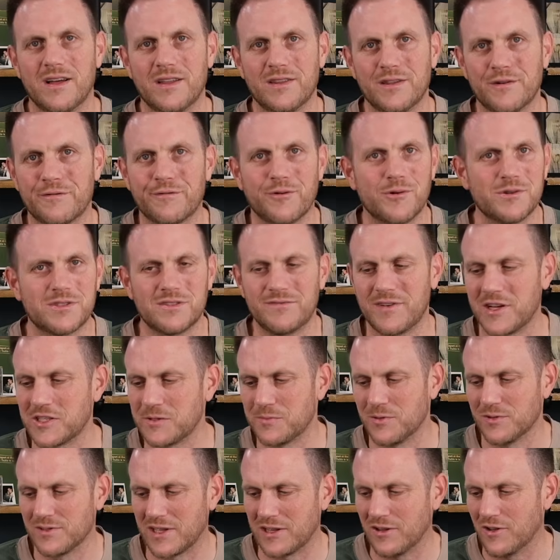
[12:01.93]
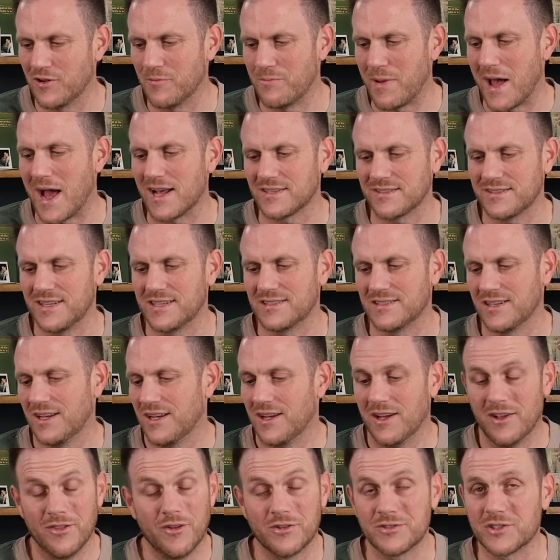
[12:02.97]
fruits and vegetables, like little baskets,
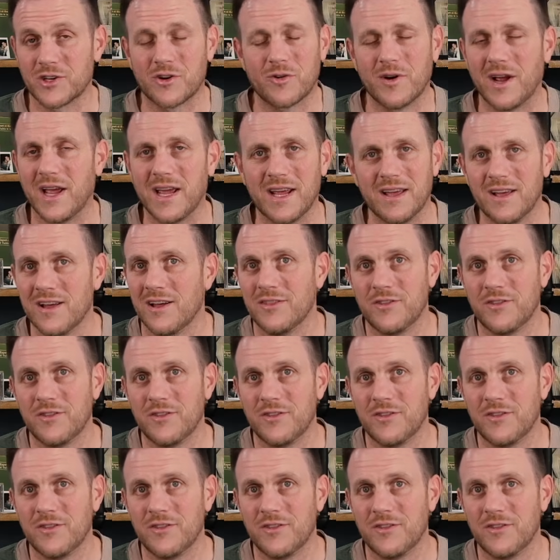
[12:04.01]
those are great.